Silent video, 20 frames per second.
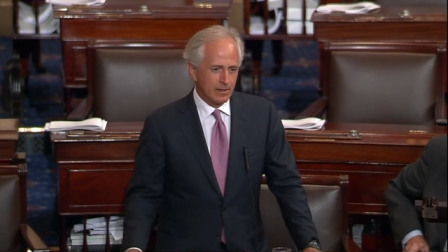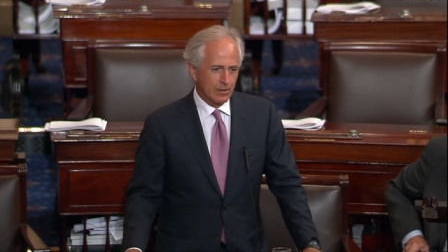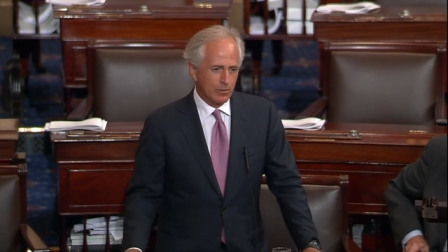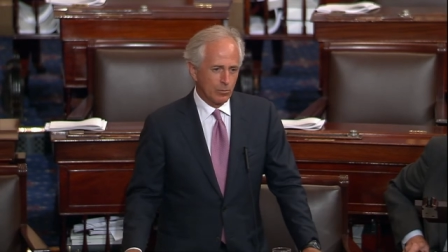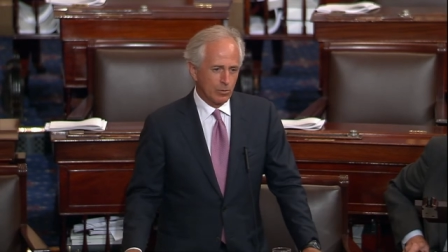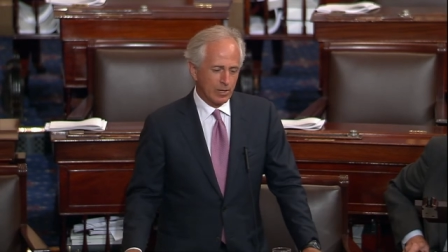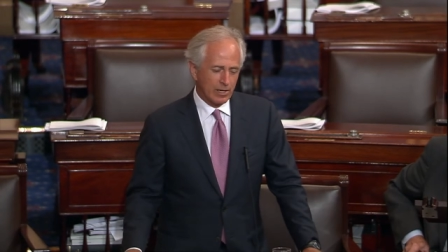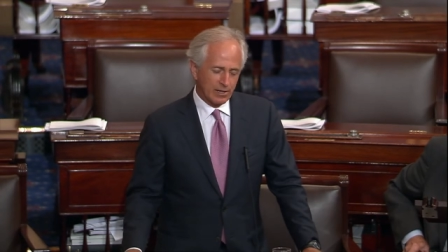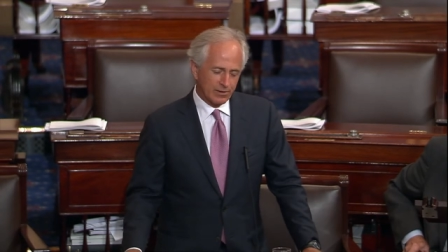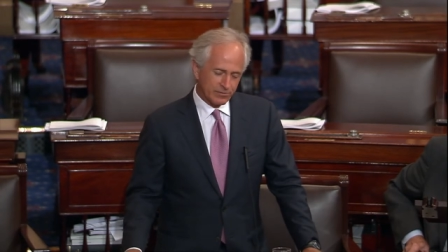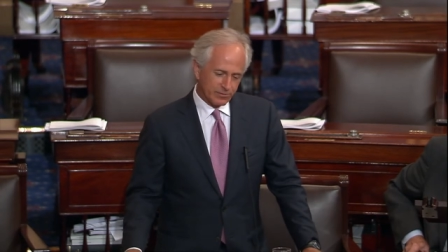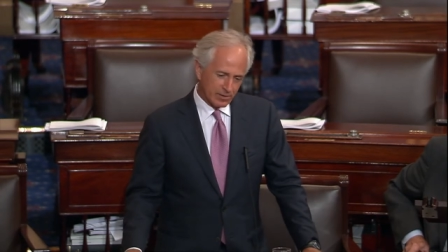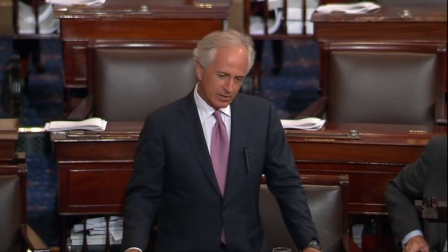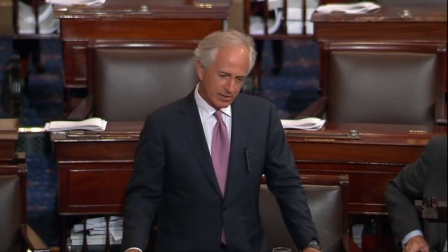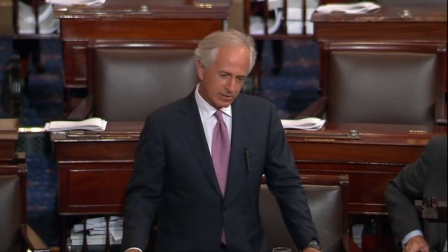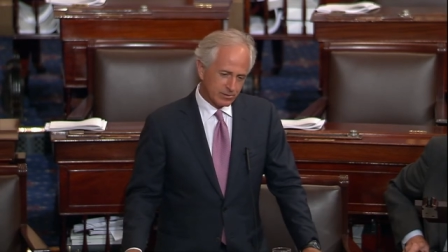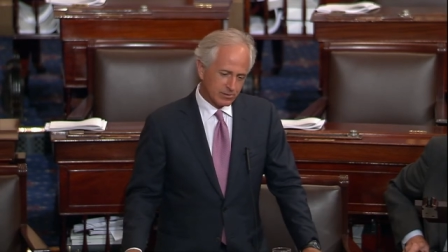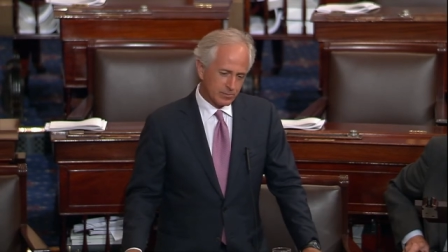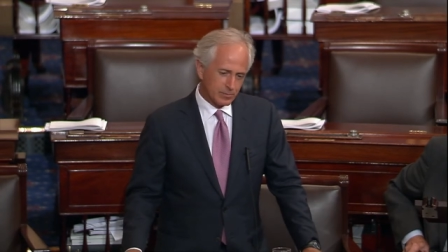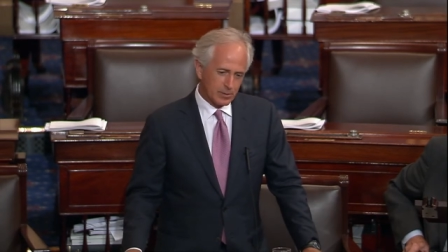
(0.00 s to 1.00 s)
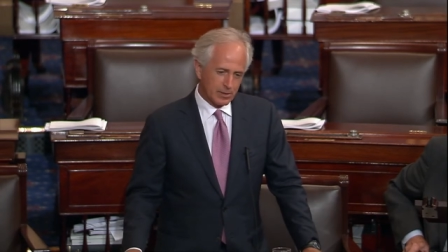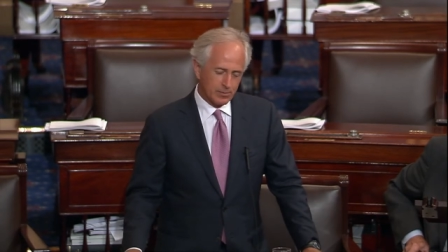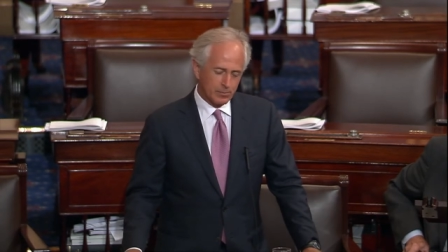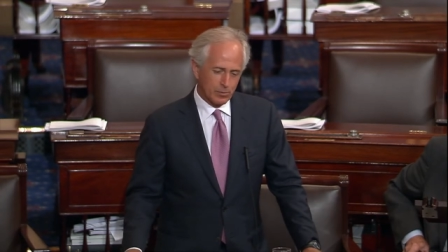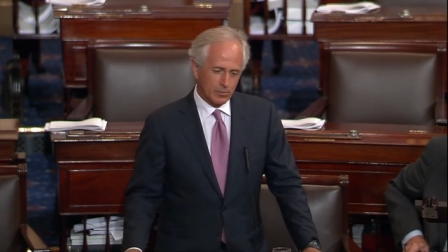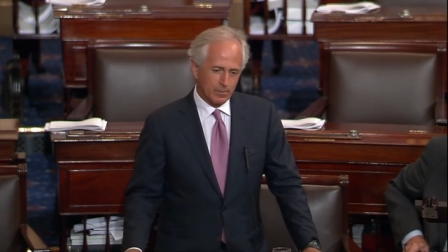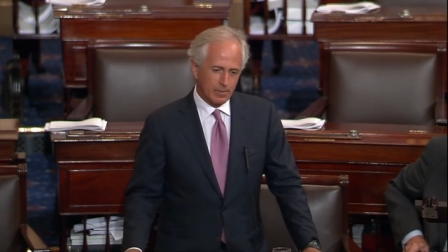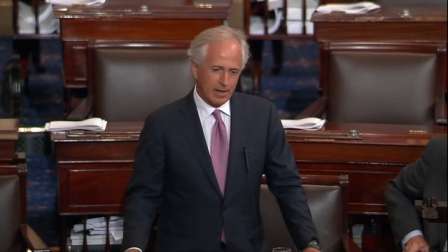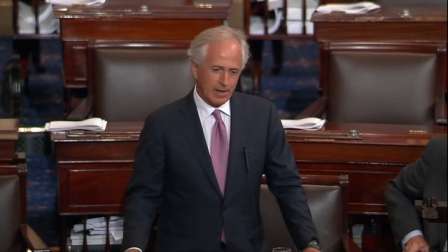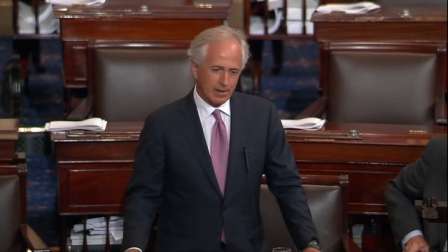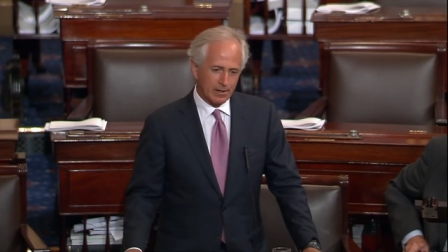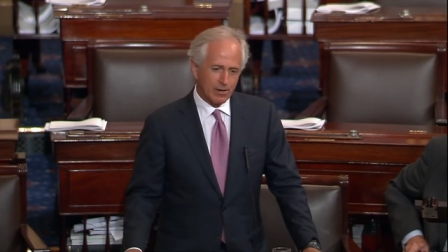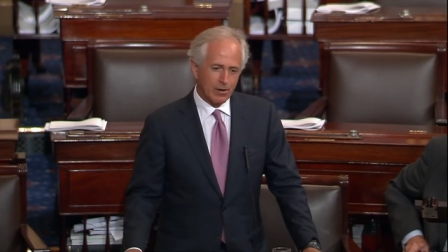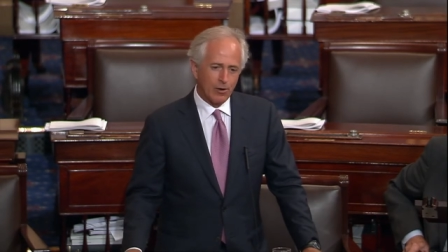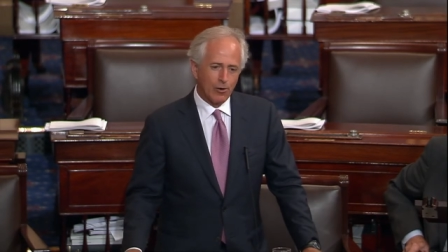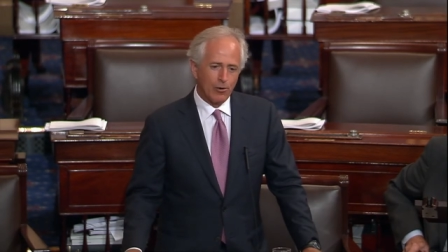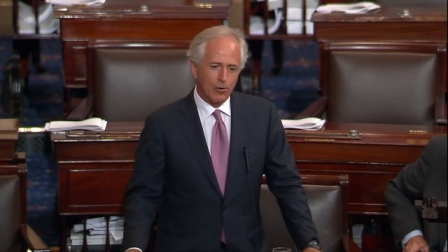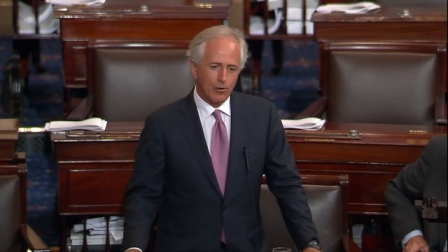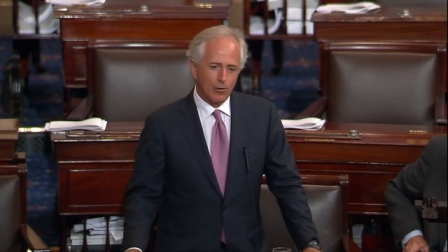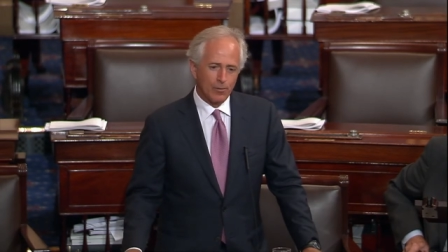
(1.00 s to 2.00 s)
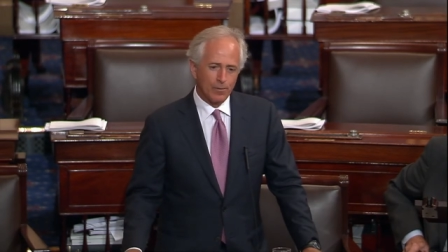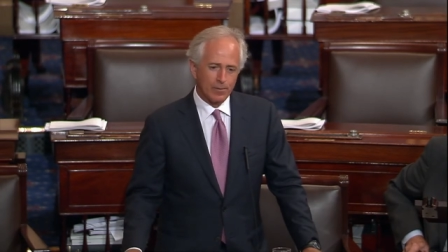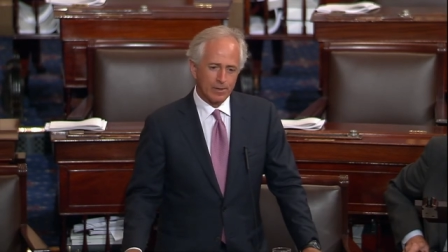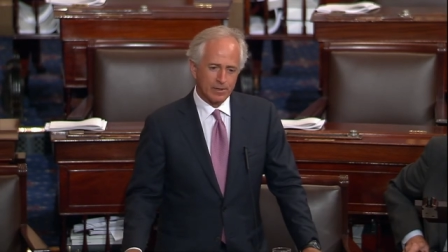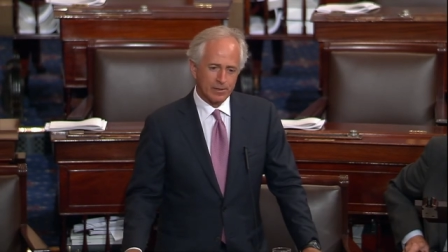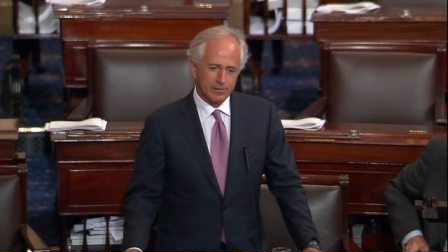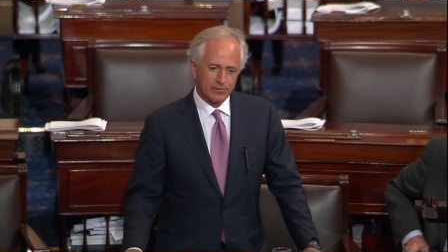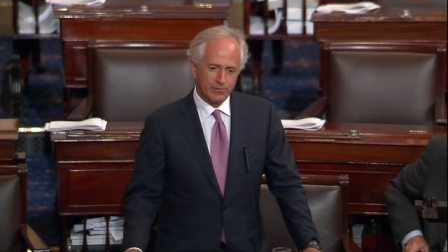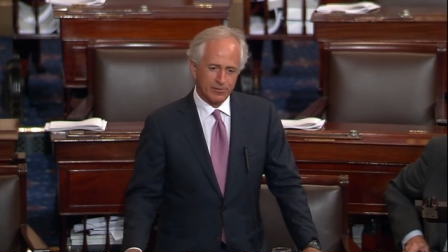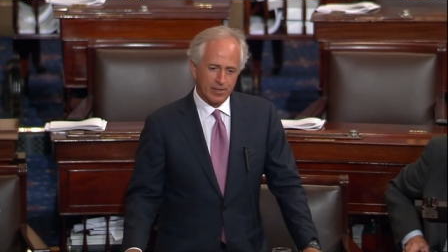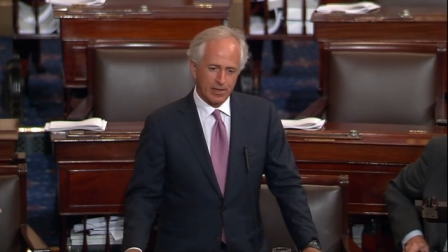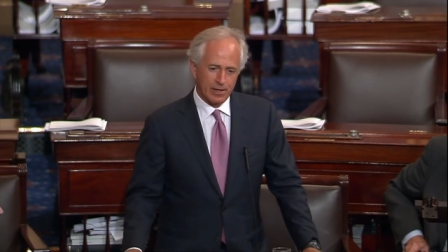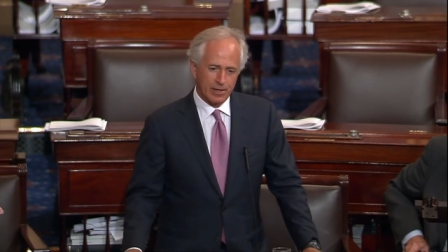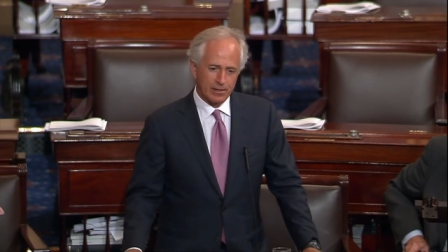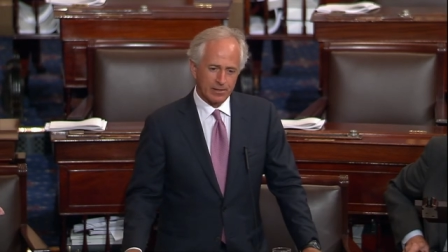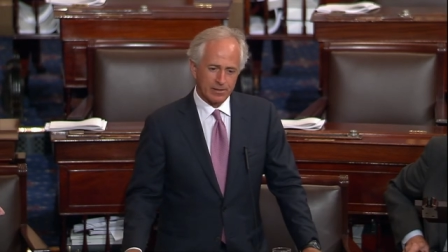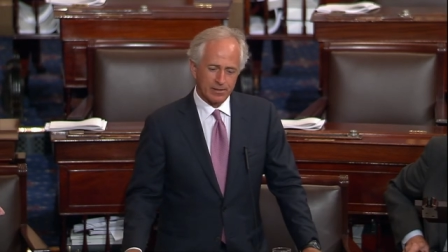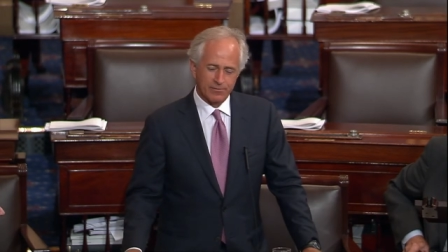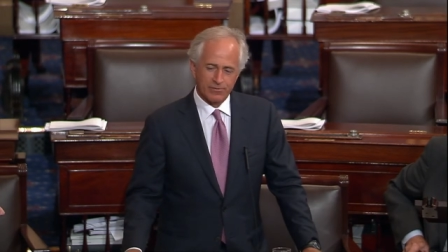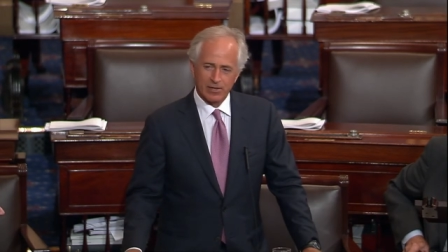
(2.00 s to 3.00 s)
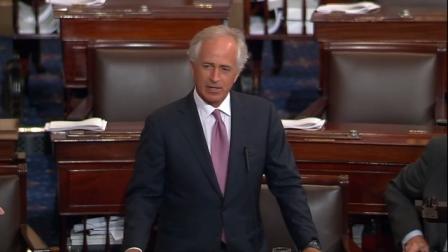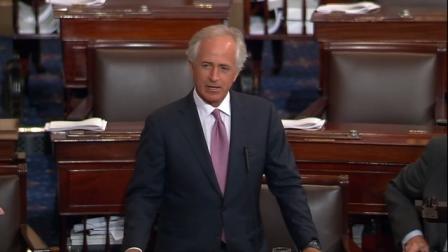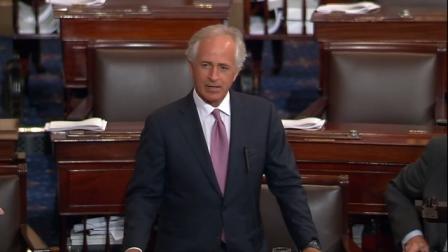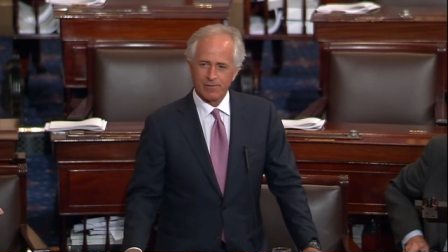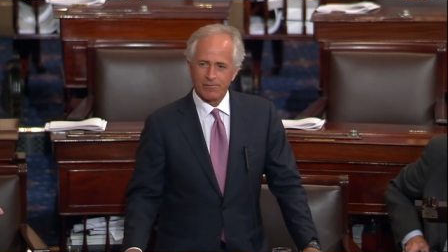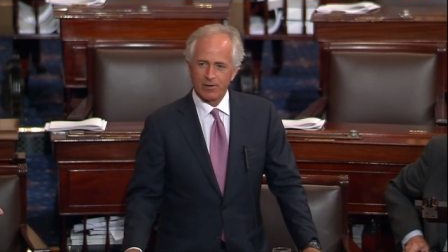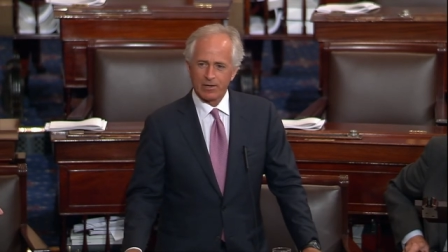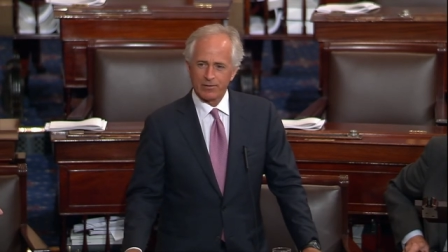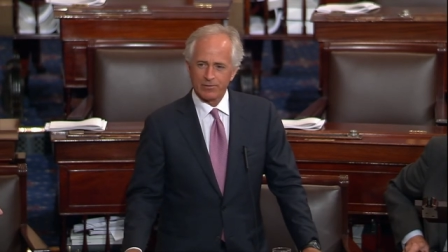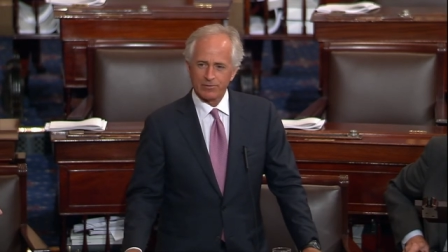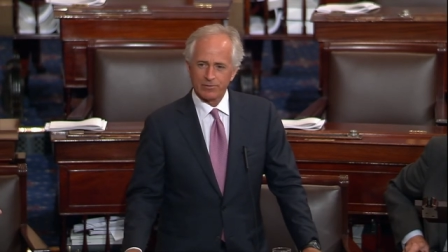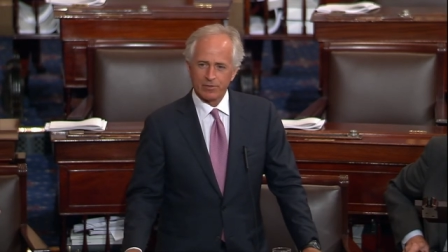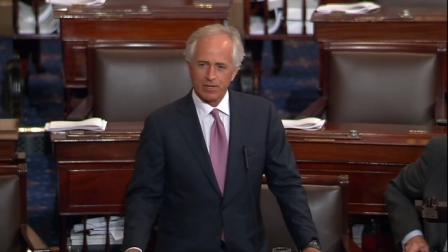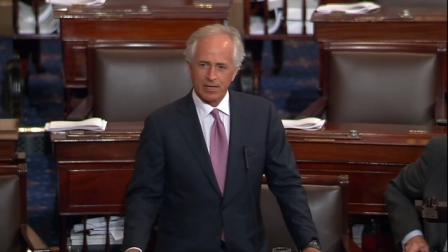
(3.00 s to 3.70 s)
what I say to people back home is that if any of us